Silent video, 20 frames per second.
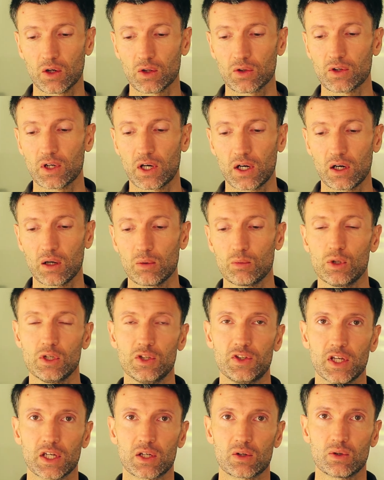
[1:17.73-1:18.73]
other arm will
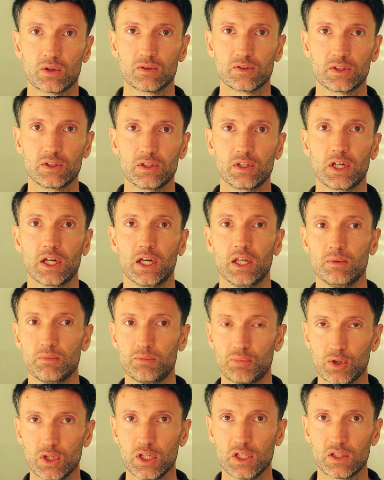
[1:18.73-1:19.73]
take over and
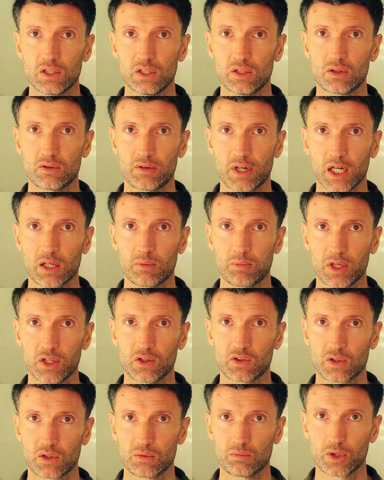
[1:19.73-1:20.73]
put it in the right
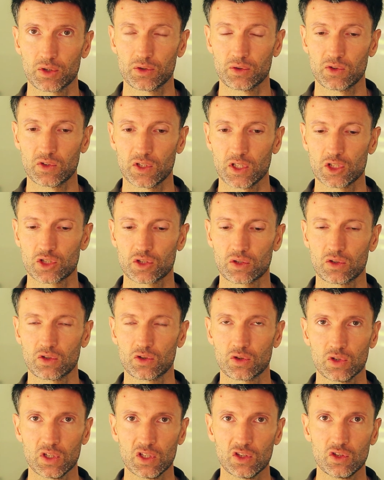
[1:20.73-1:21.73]
place on board the station.
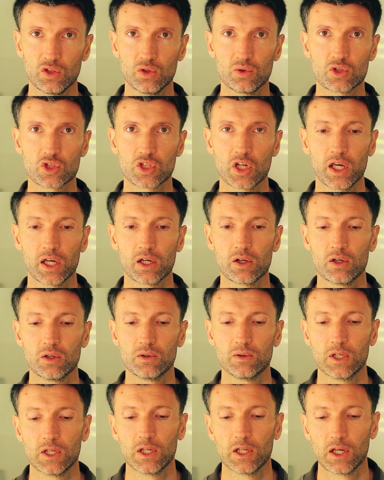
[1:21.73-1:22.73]
So this huge
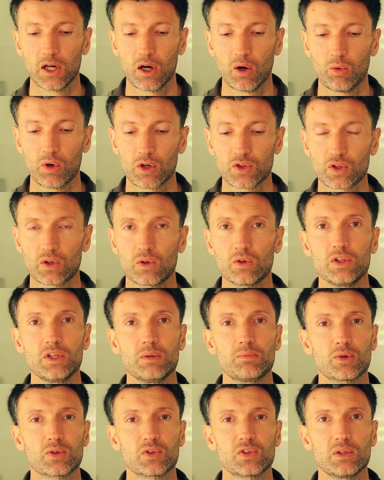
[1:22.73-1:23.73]
Lego was only
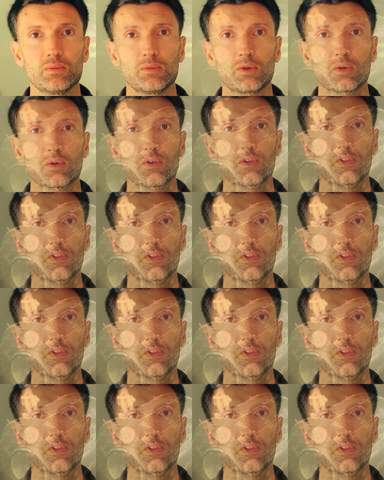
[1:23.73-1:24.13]
possible